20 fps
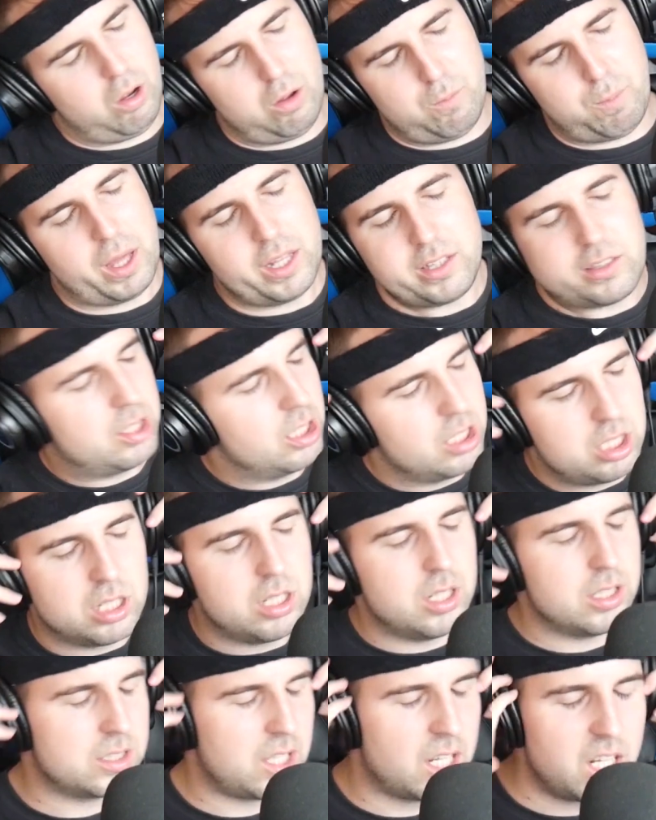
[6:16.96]
But
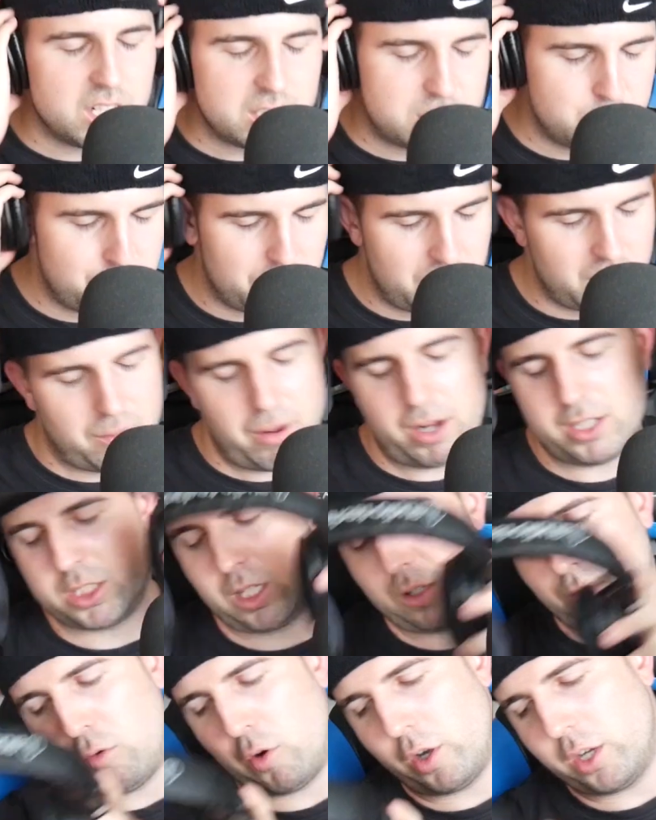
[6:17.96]
that's pretty much
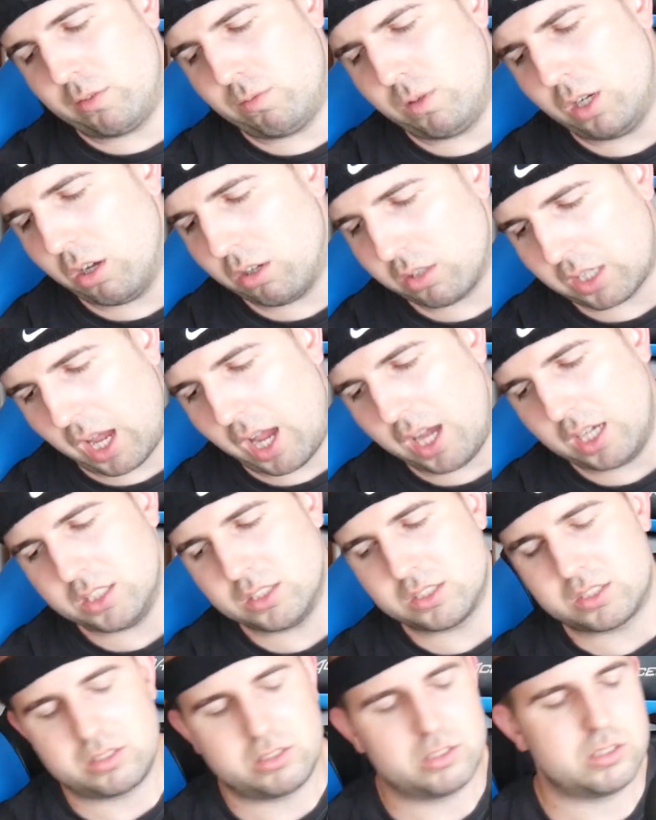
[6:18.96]
it for this video,
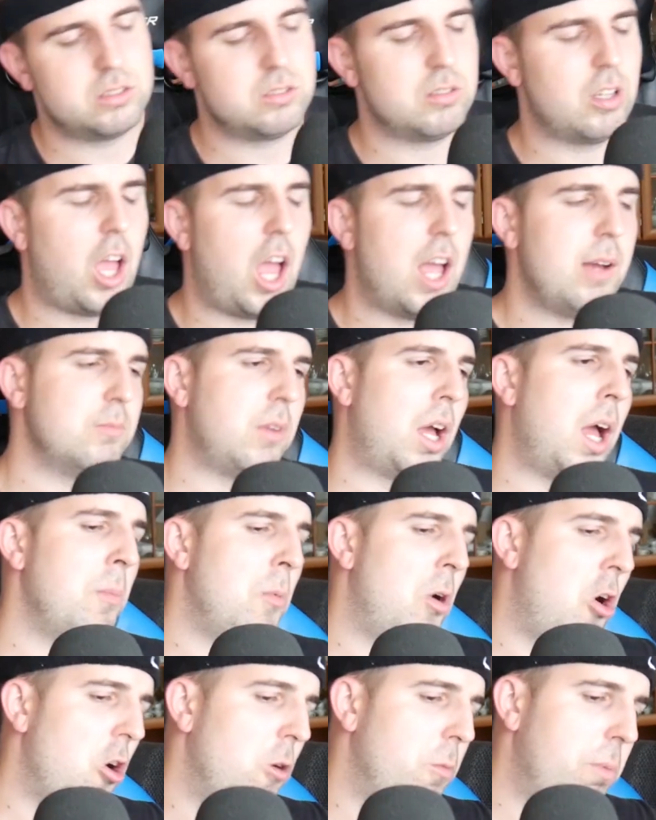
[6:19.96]
guys. I'm
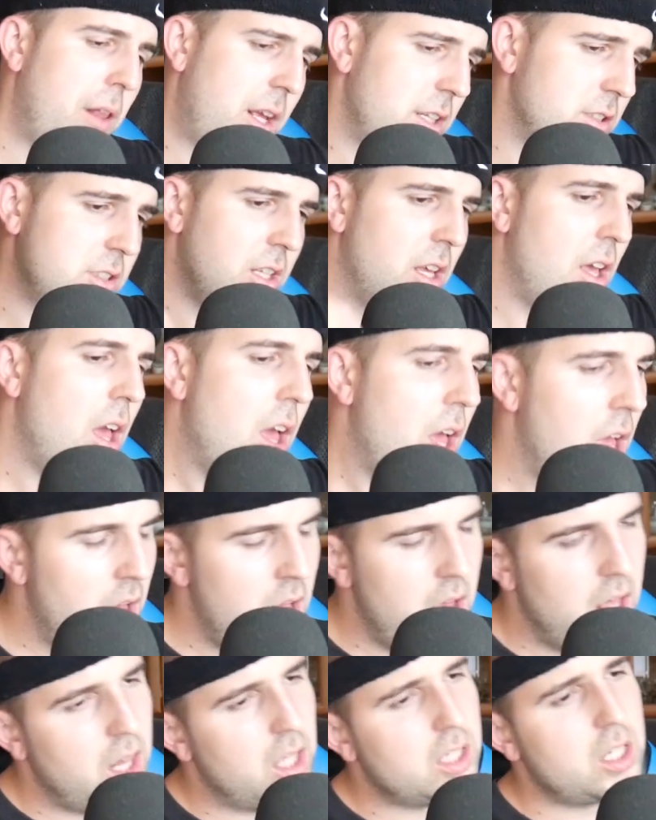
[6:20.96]
hopeless.
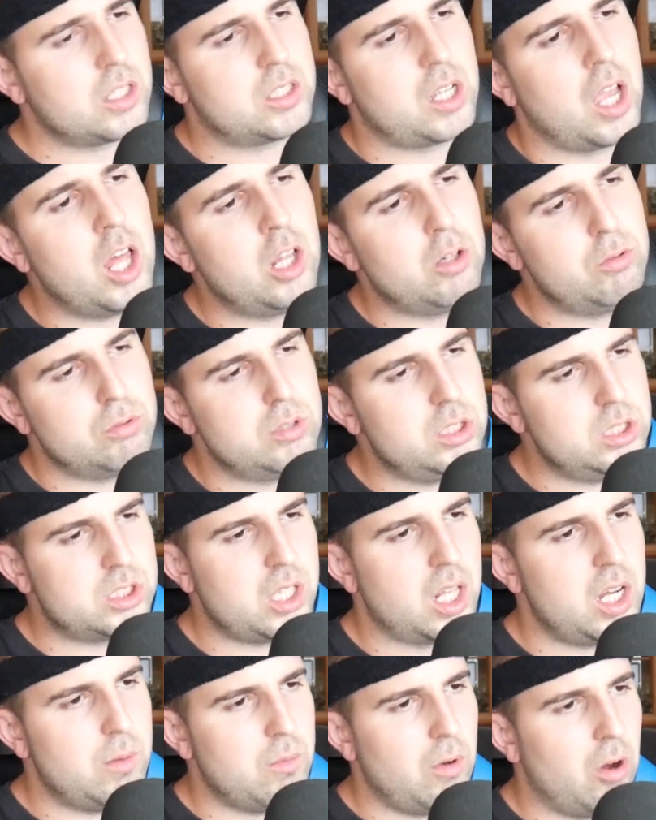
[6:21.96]
Like, I can't do this
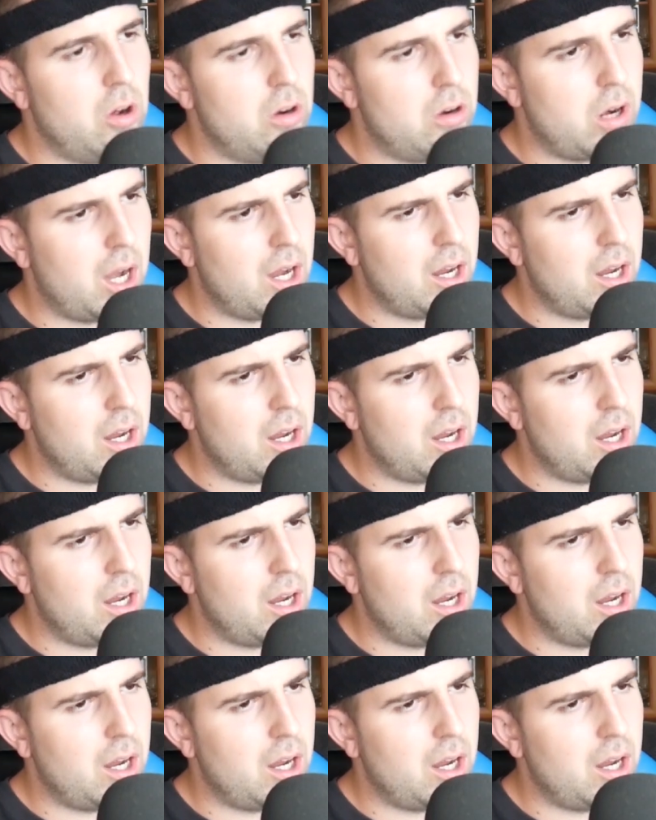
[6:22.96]
anymore.